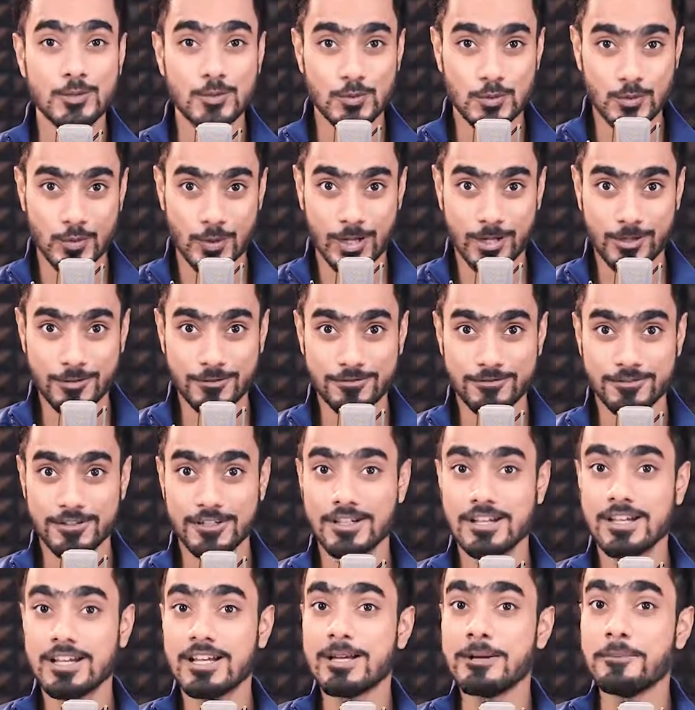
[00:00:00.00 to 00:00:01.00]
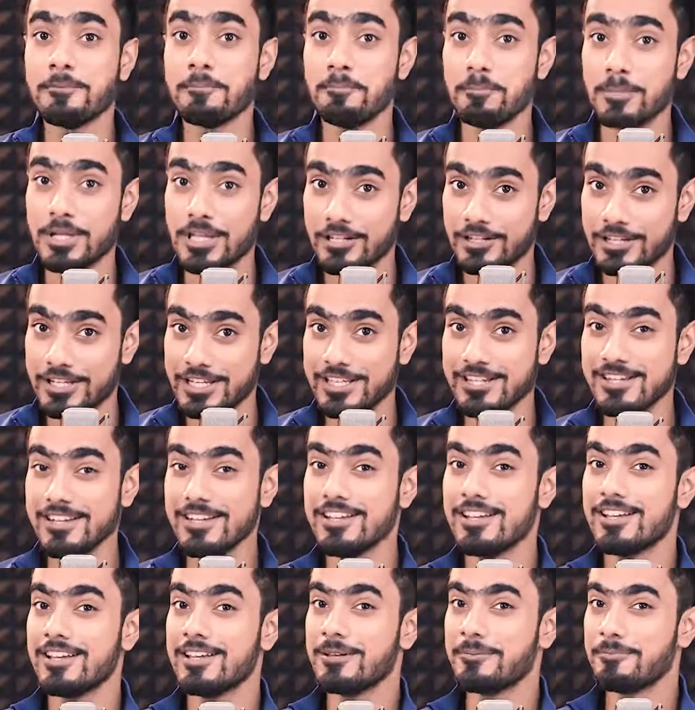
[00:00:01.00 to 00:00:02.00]
12 million
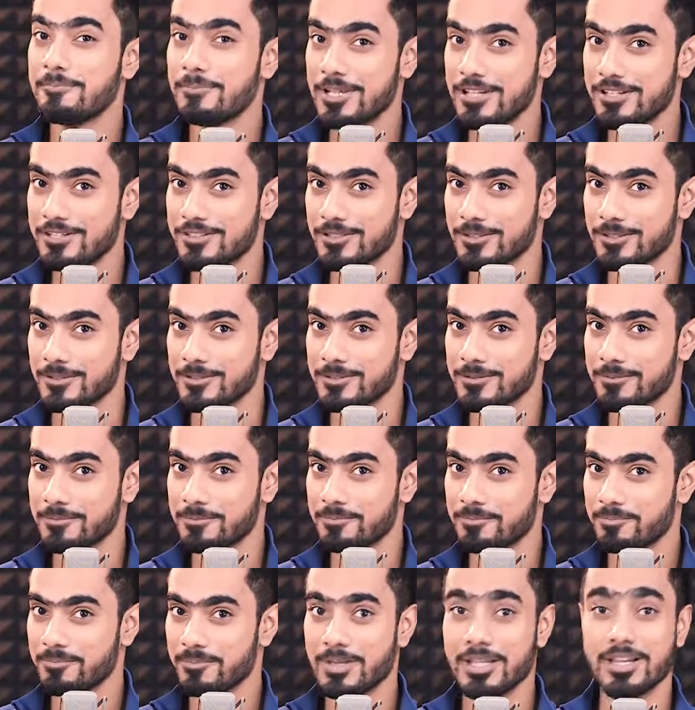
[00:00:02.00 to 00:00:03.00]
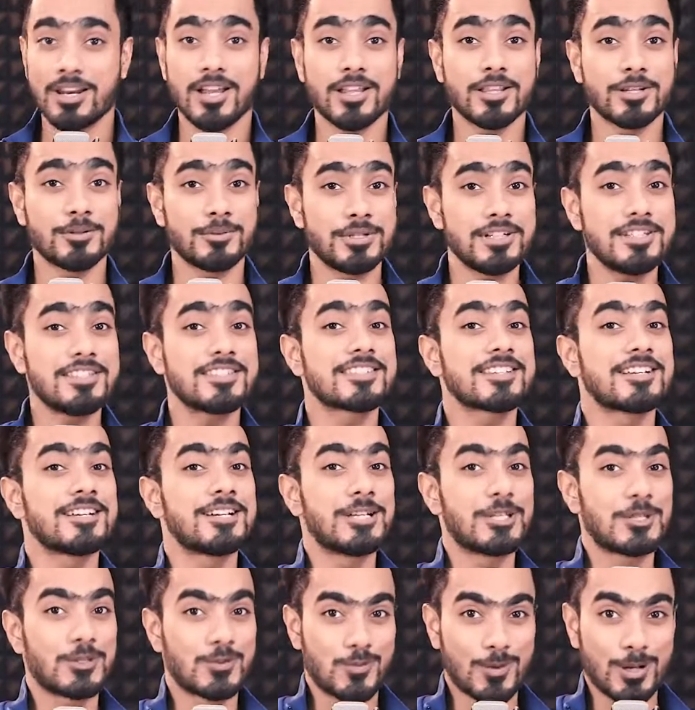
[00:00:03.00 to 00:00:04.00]
pixels. In other words,
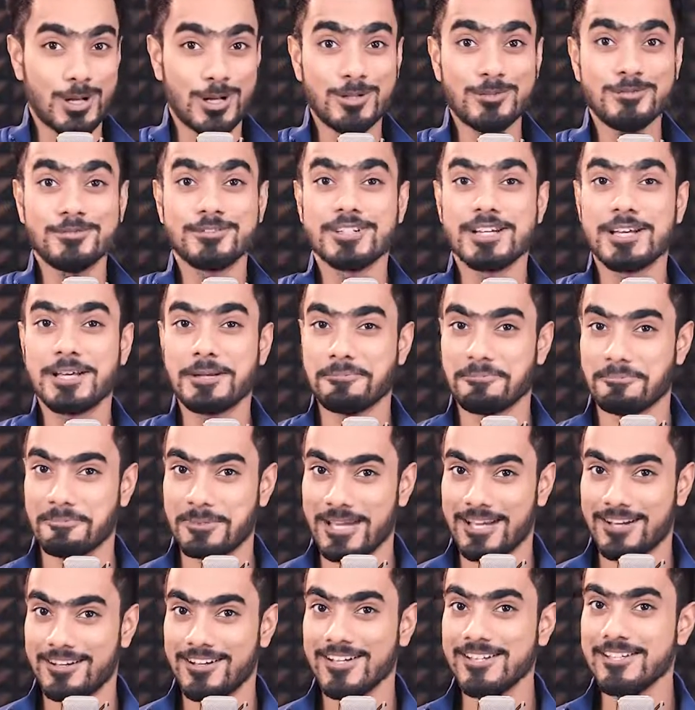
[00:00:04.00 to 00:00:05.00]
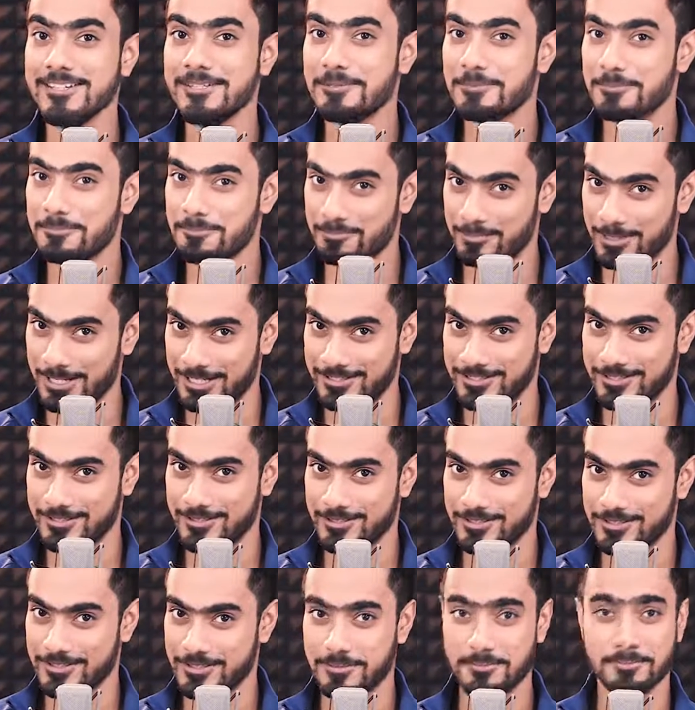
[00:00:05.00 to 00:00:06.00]
12
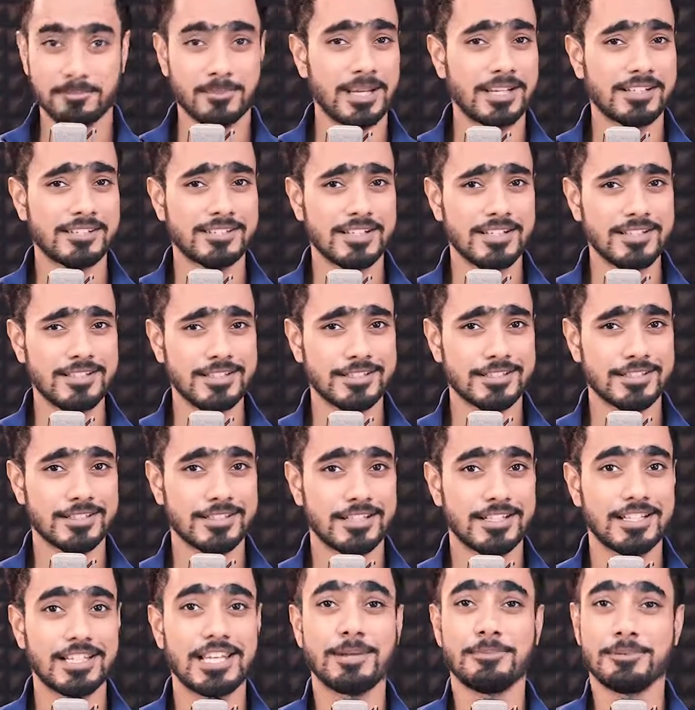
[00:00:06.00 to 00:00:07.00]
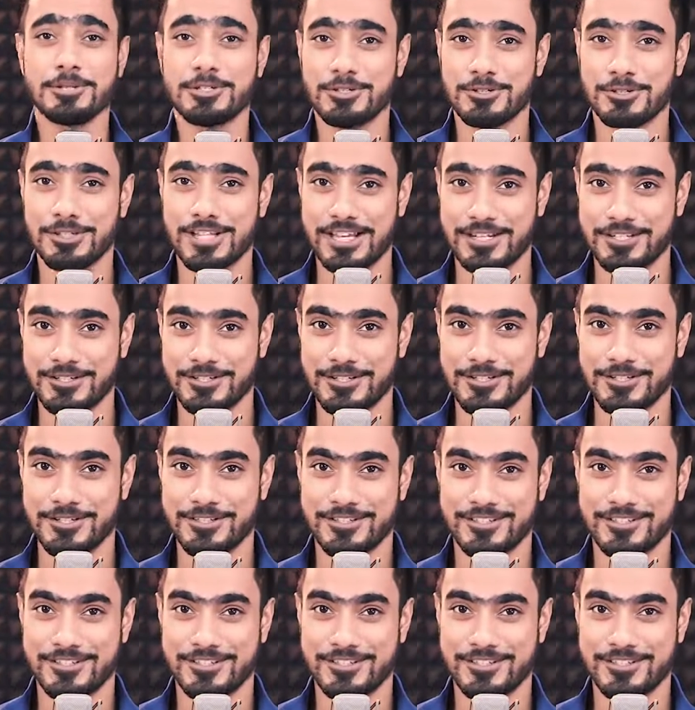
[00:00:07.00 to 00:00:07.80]
megapixels. Make sense? Let me show that to you.